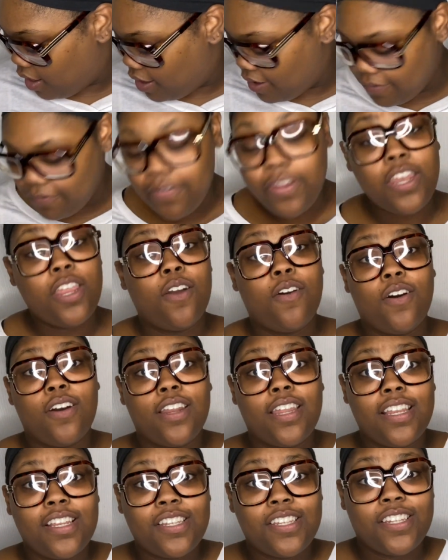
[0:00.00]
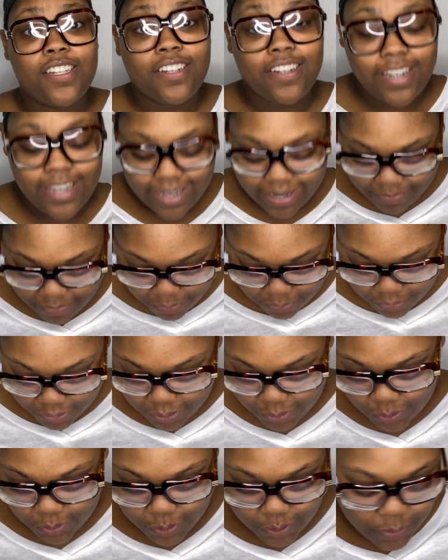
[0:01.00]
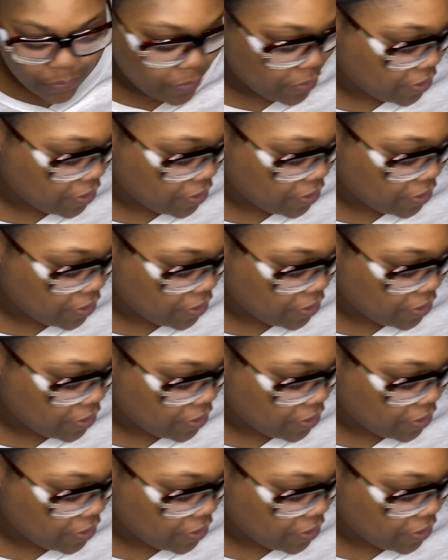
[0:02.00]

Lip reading: video on Instagram. It was super